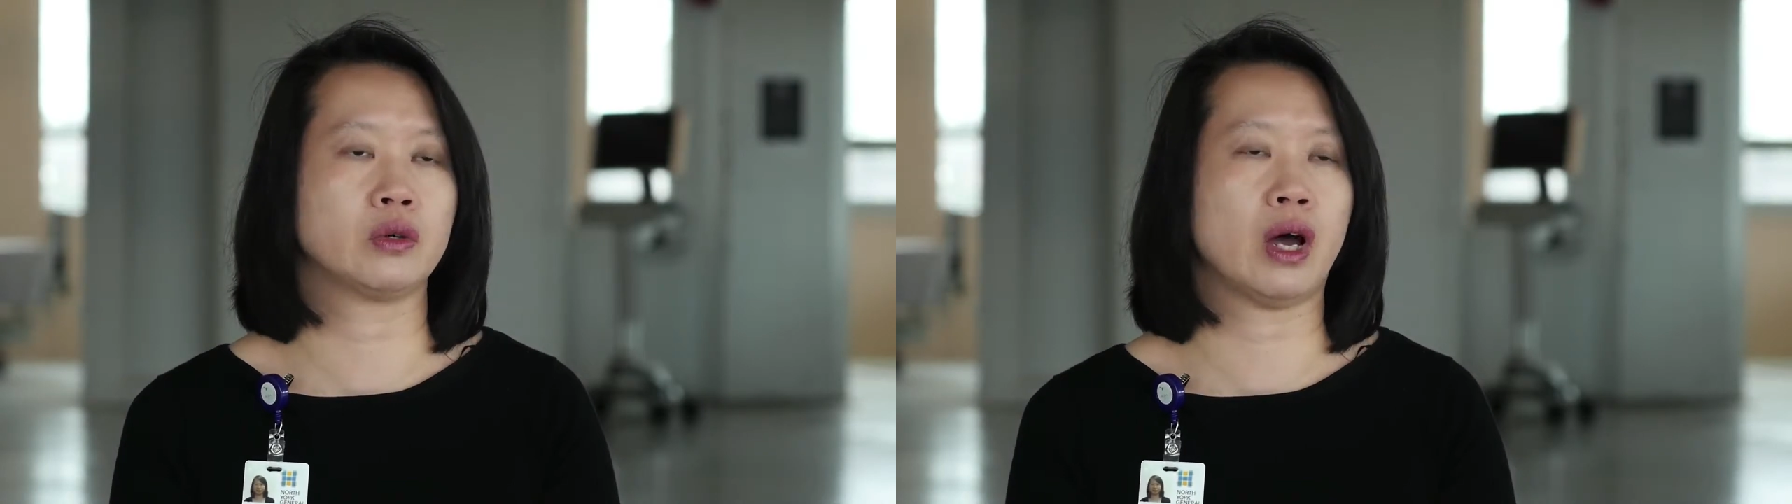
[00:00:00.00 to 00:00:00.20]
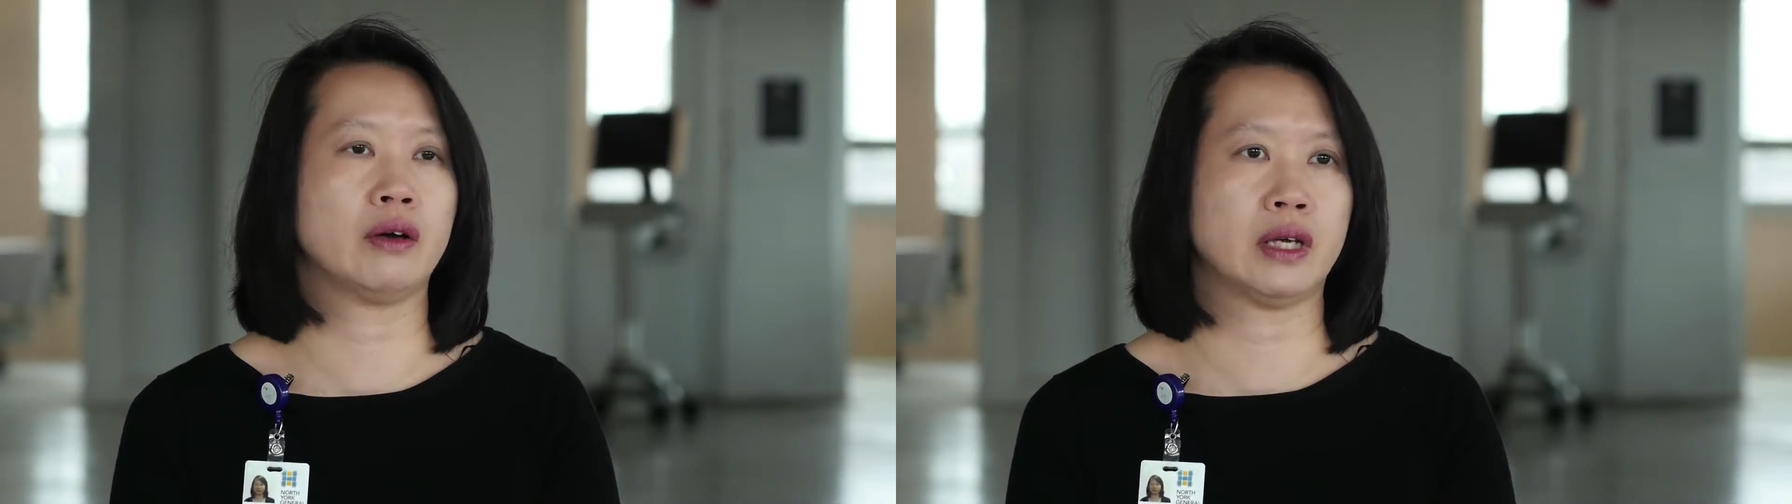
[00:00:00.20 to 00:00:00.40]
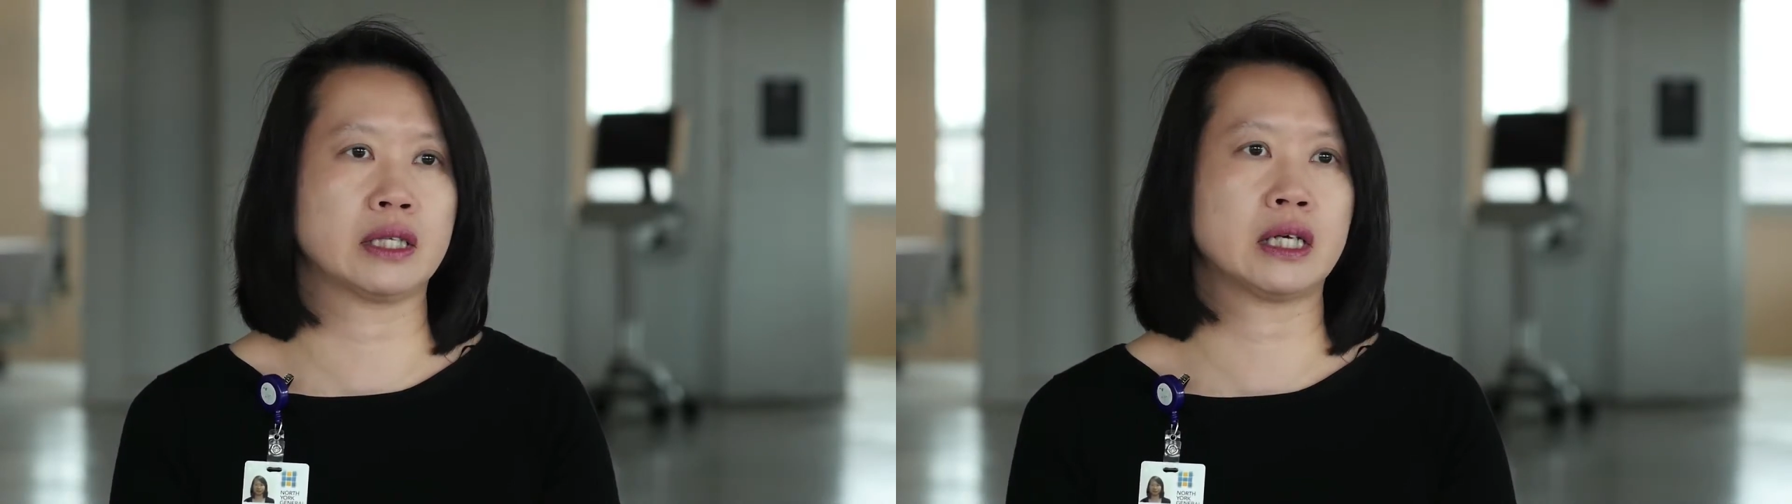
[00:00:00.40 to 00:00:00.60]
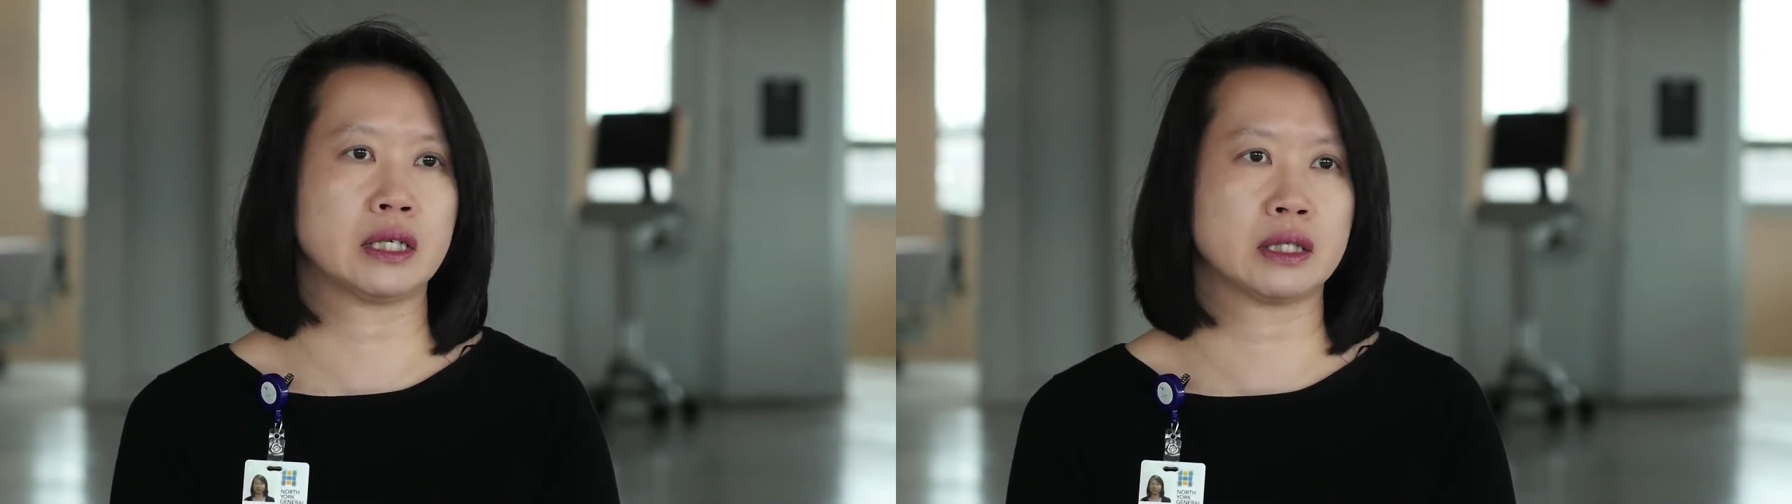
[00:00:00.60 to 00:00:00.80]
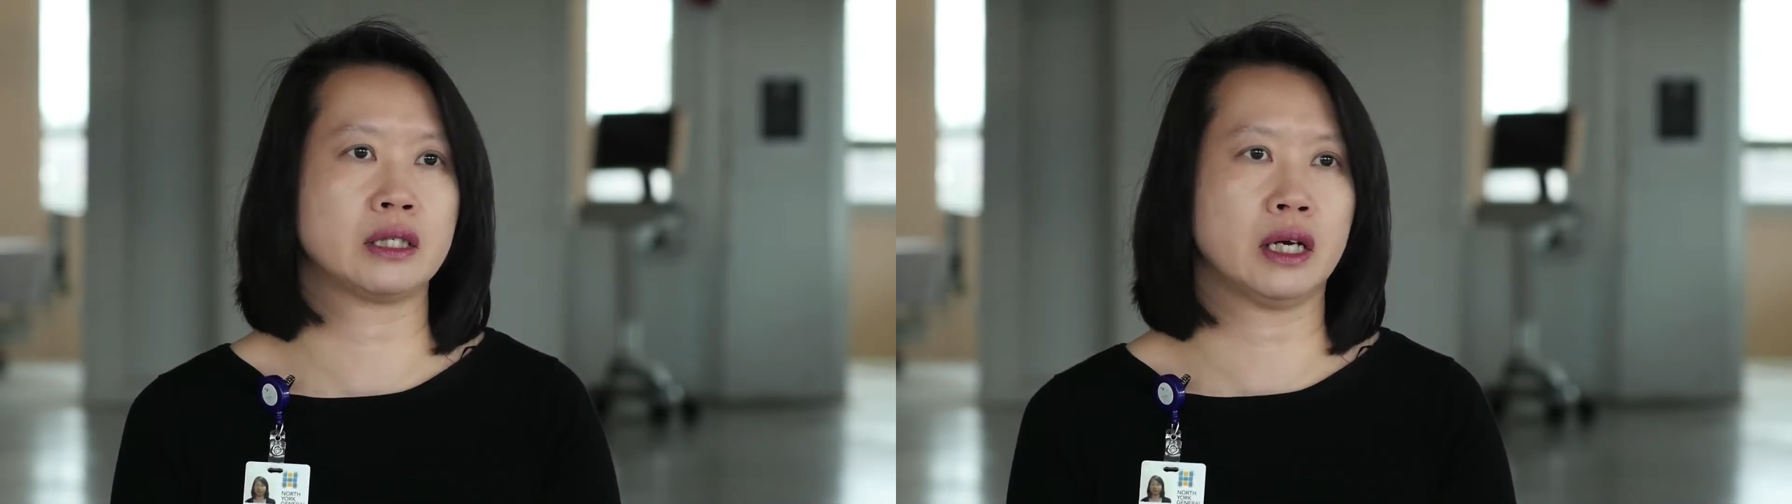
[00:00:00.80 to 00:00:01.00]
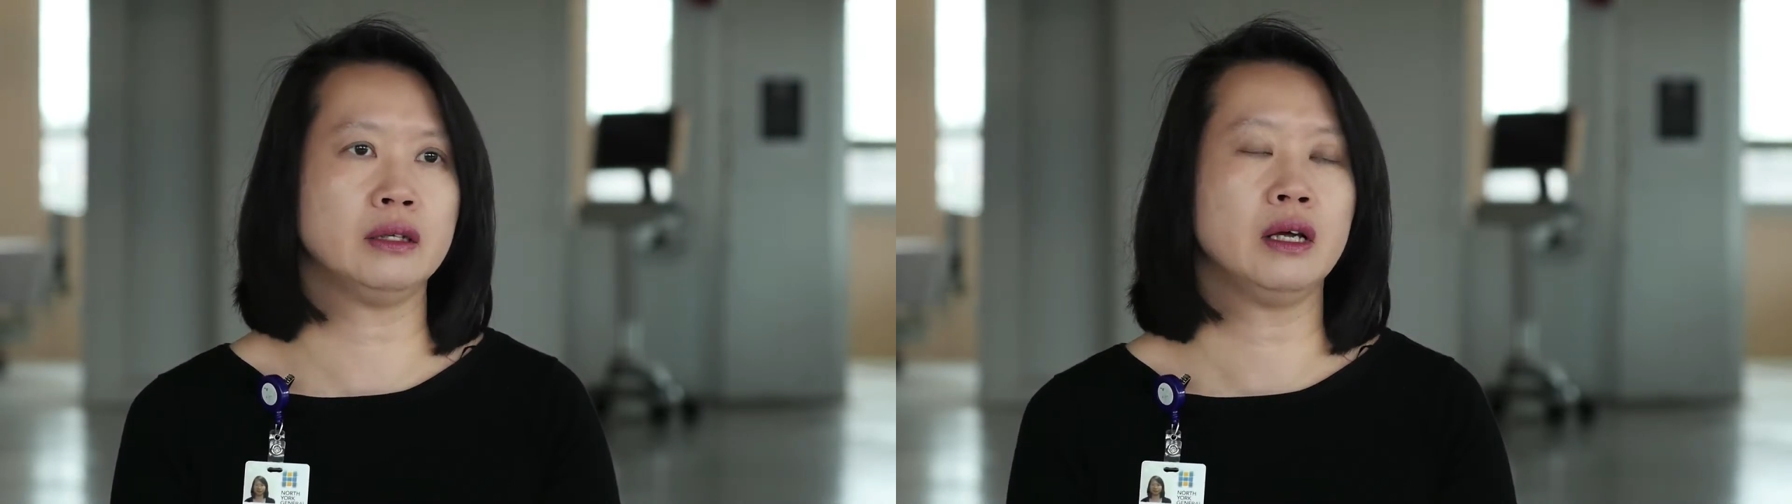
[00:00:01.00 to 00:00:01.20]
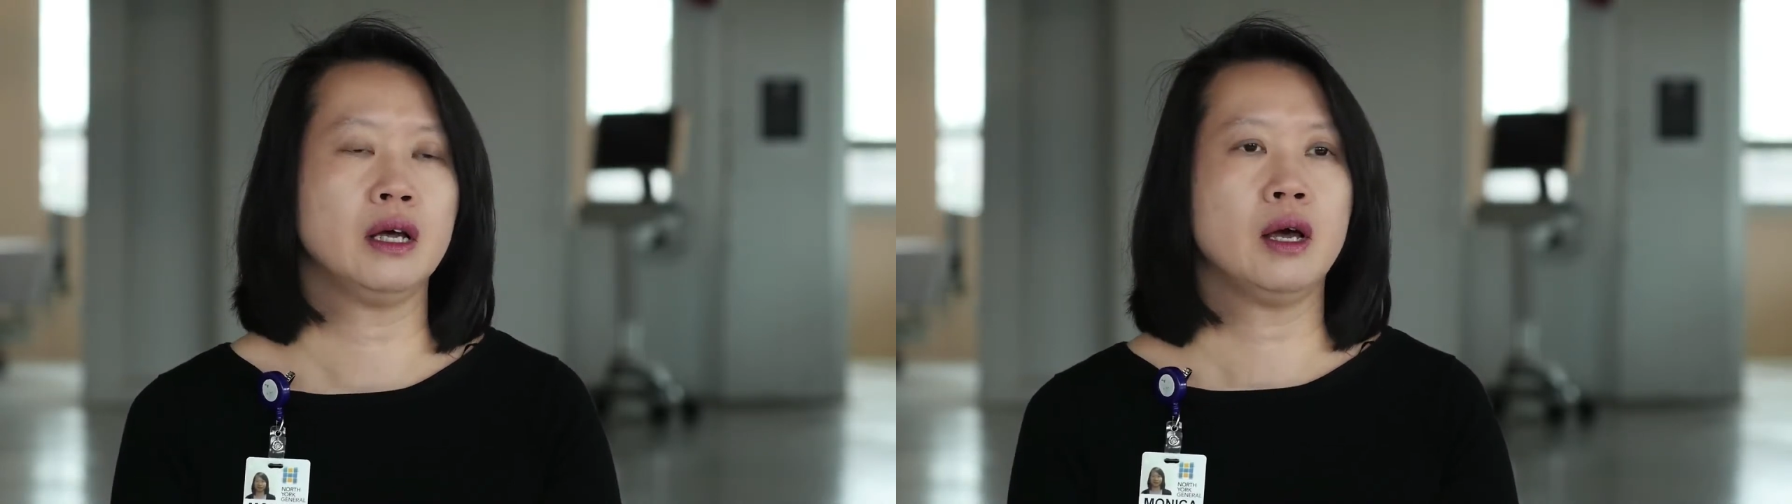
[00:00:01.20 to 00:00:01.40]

to have that test done.